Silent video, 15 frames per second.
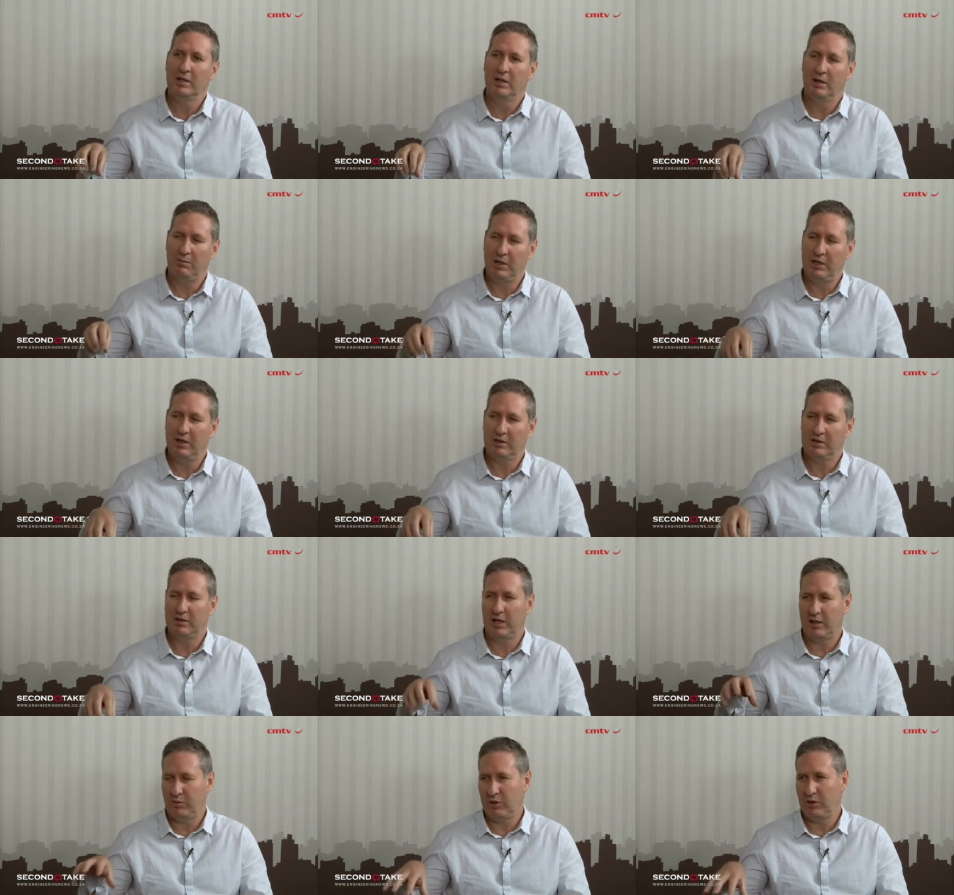immediate
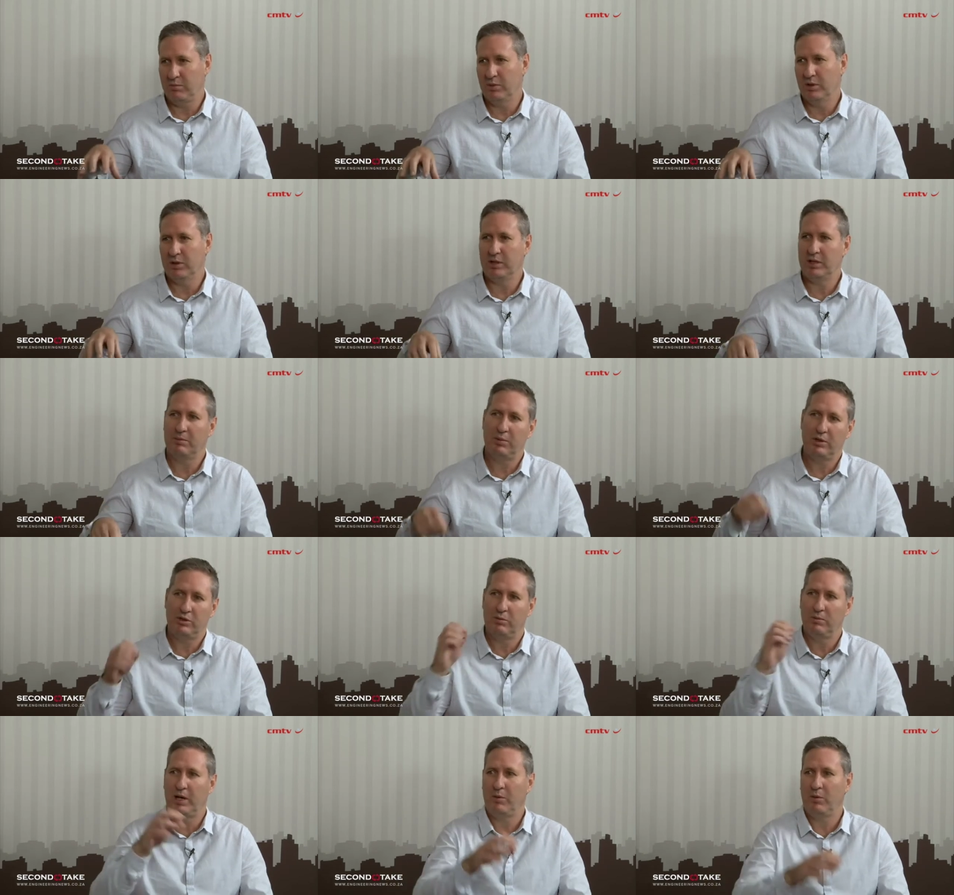site where you're building it, but
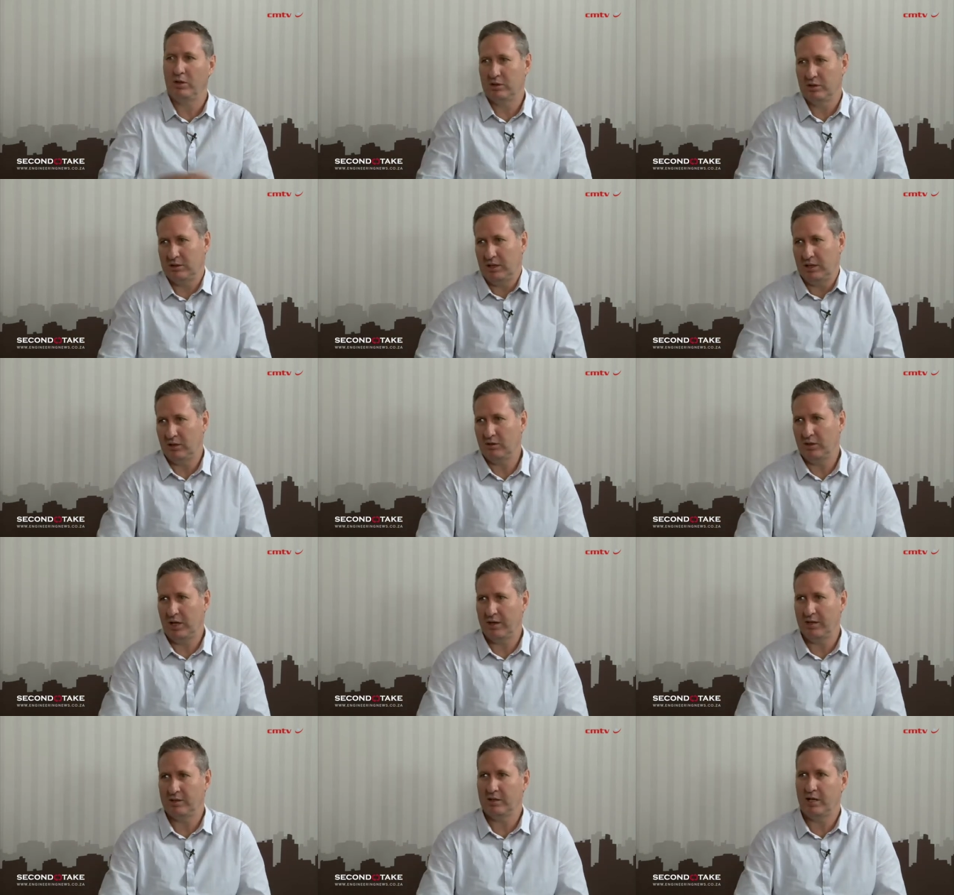you may want to send it to
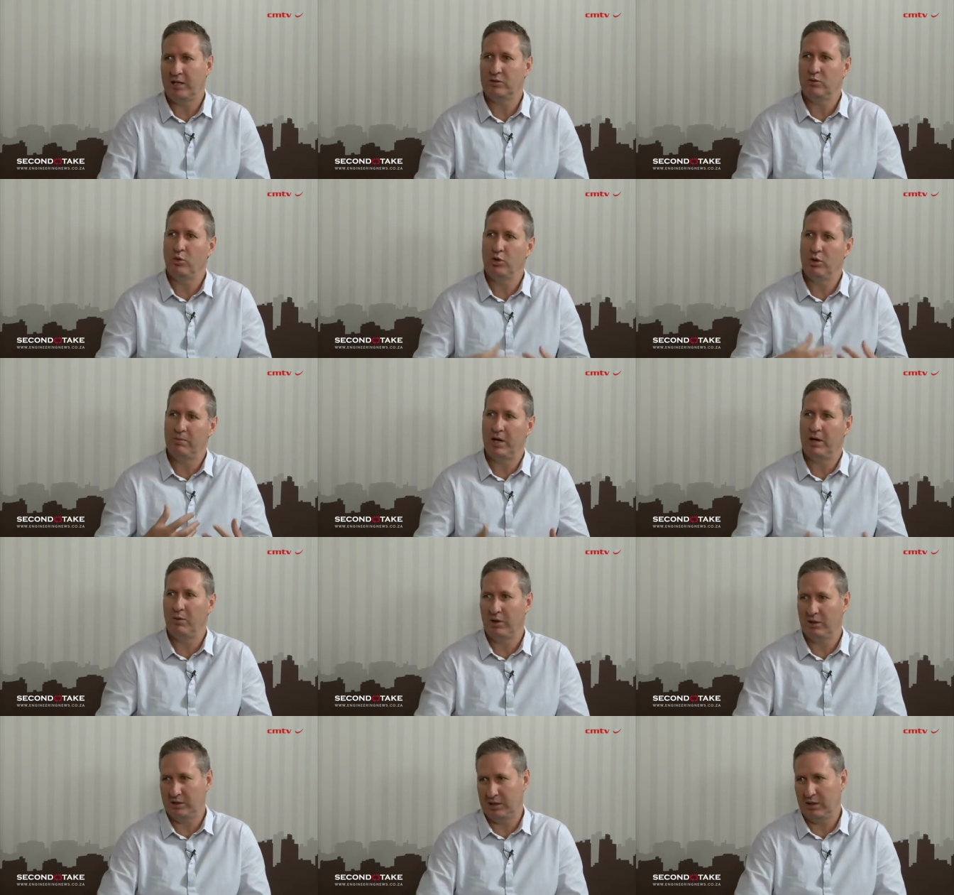other sites, or you may
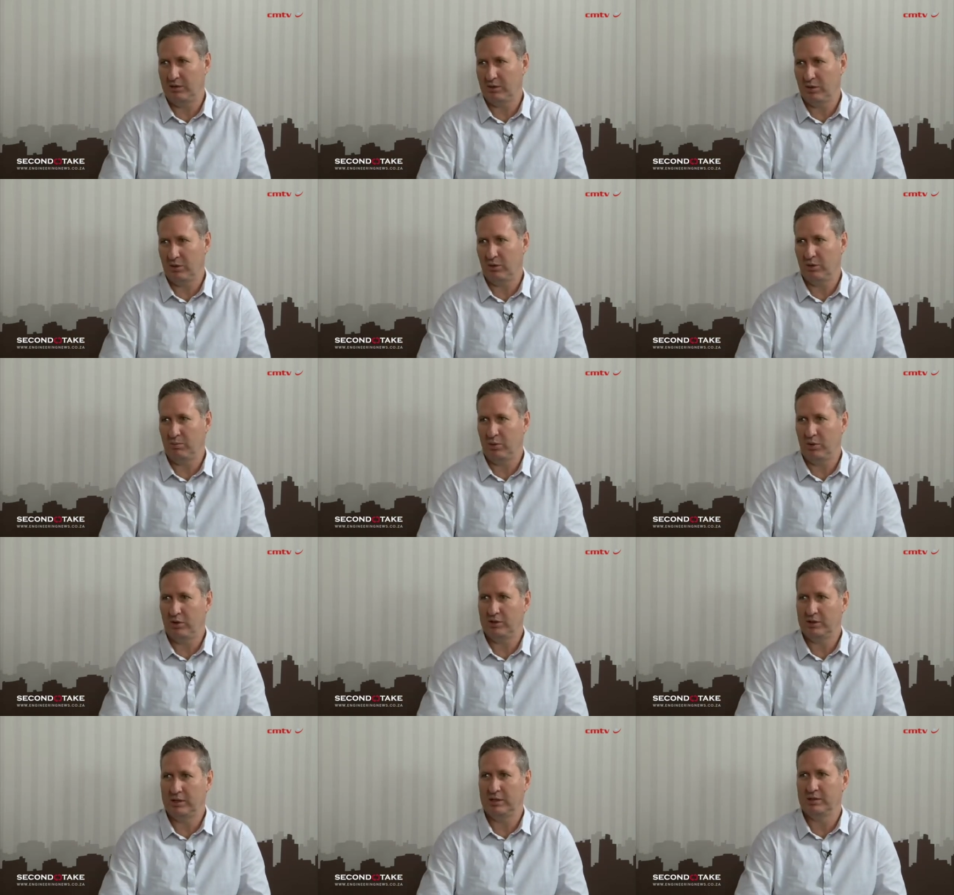want to sell it to third
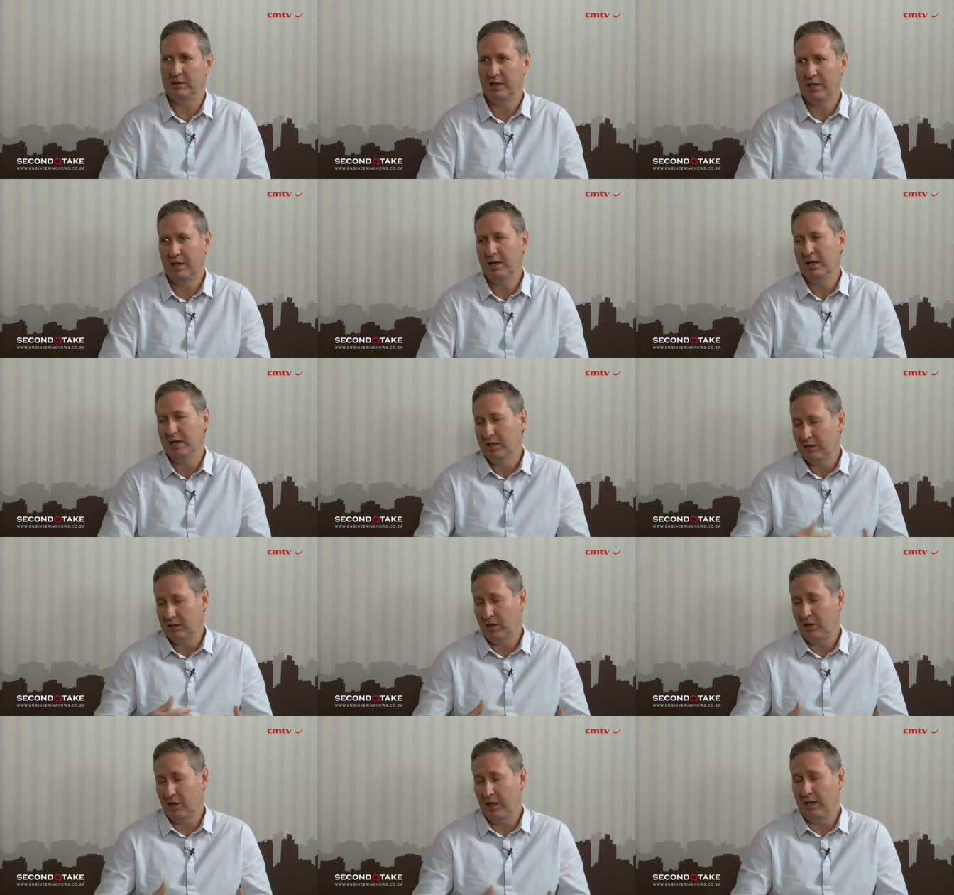parties.
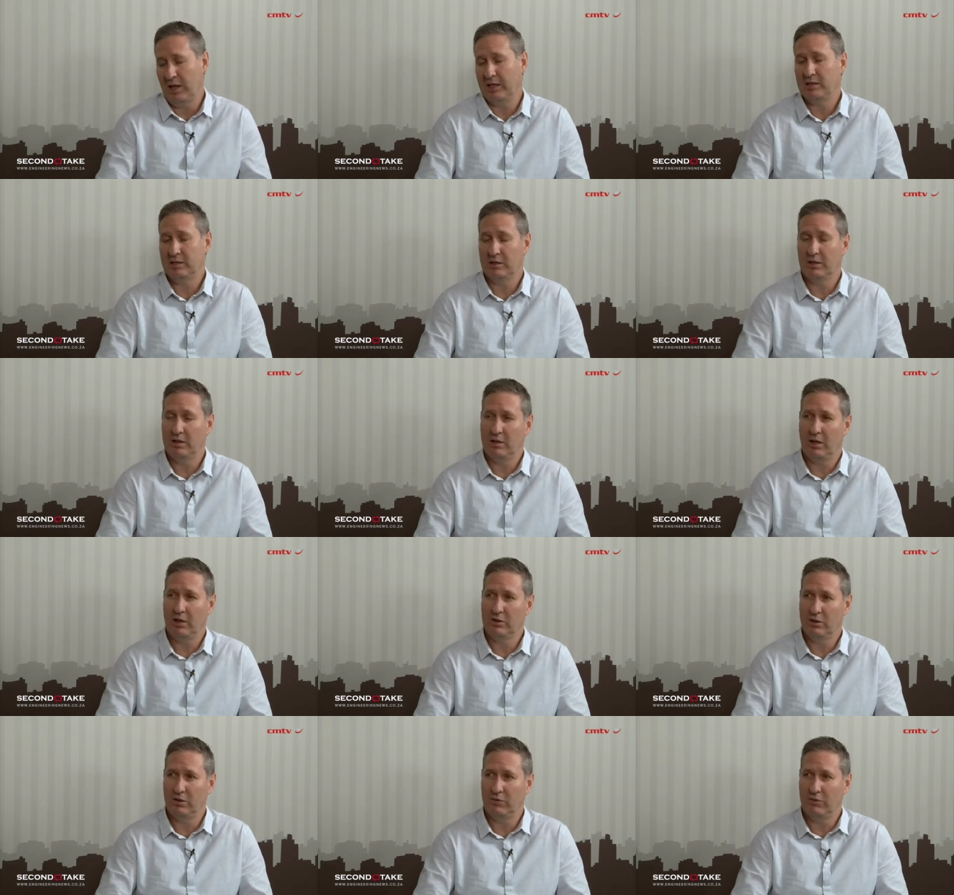So
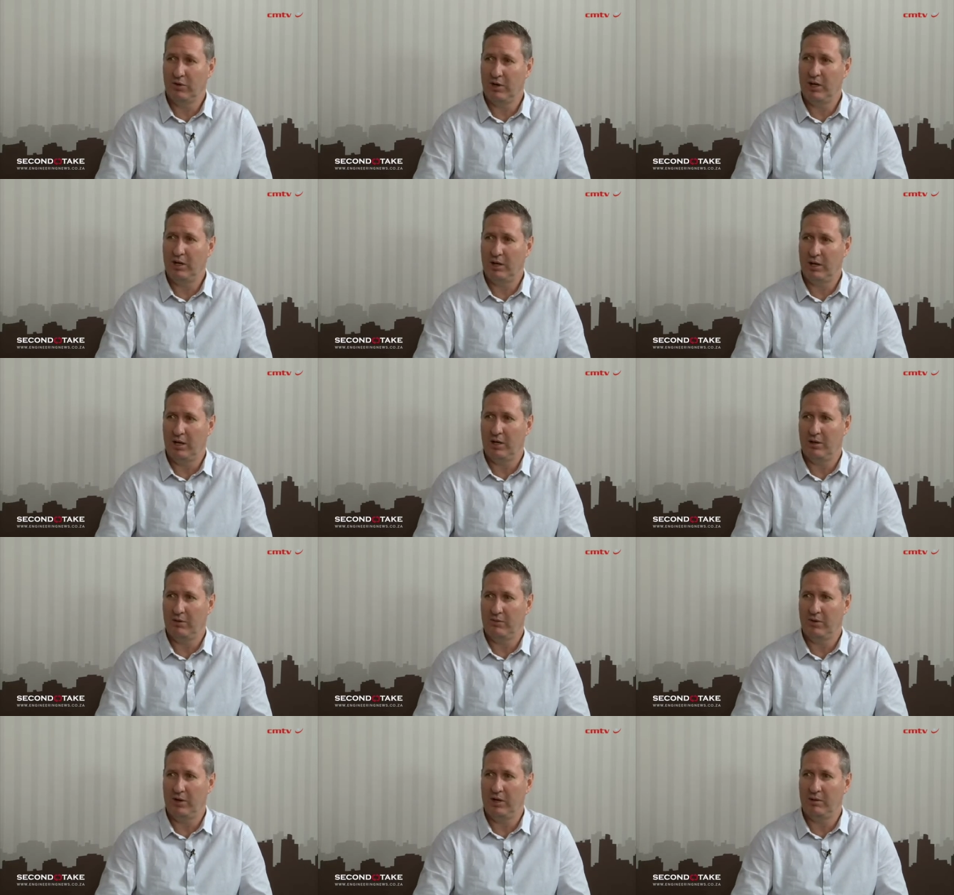those are very
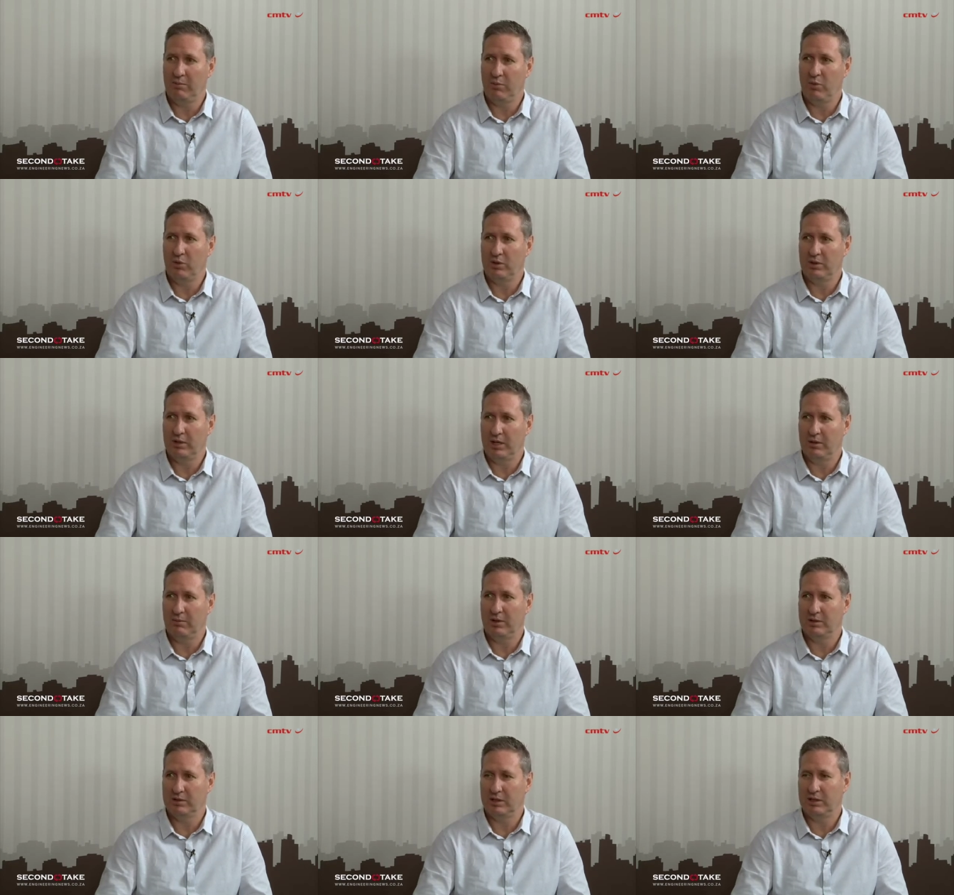important
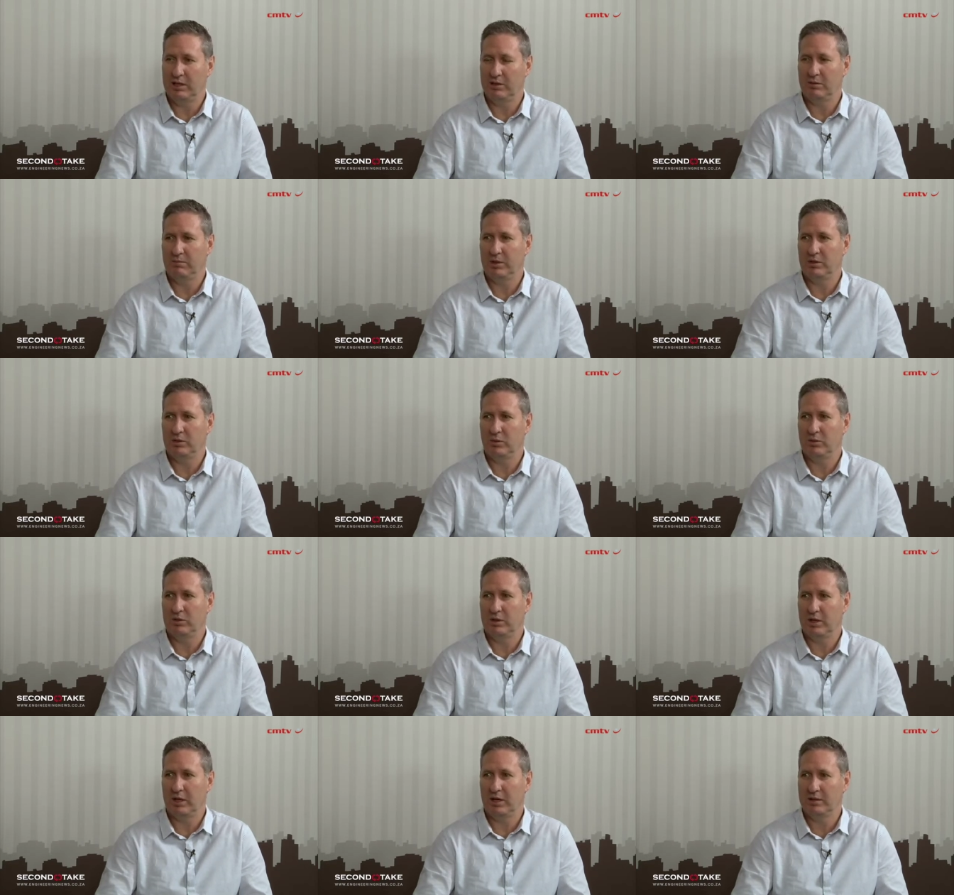elements that need to be
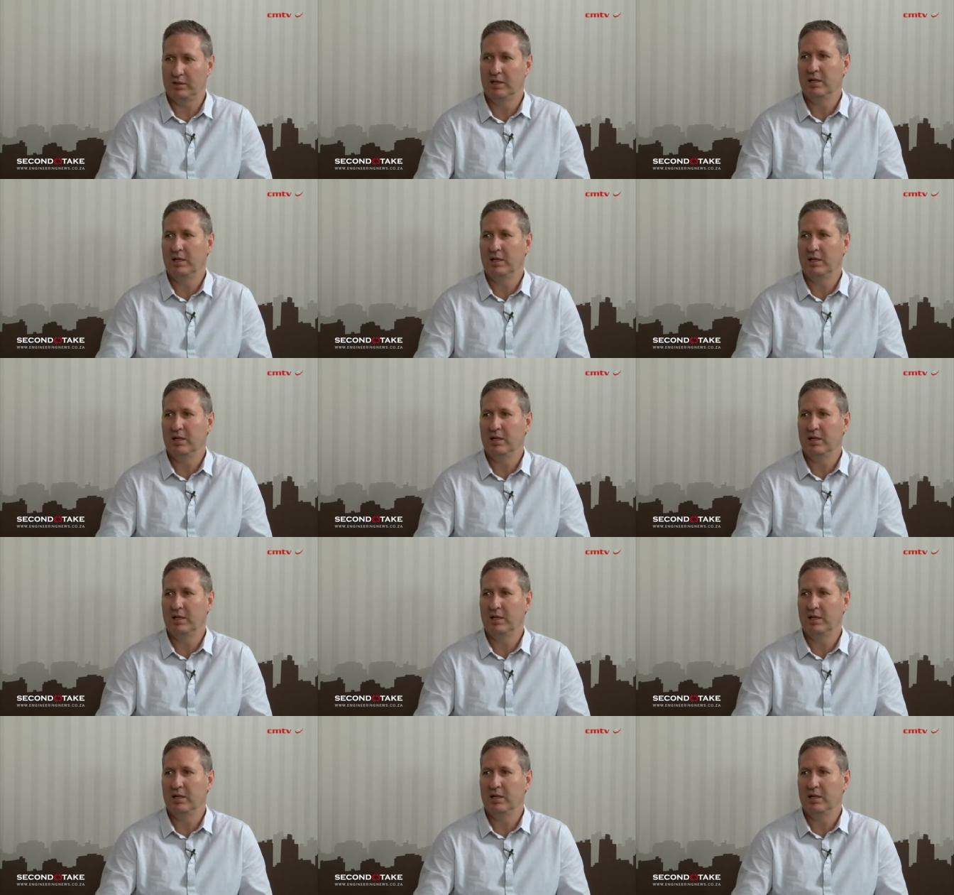sorted out.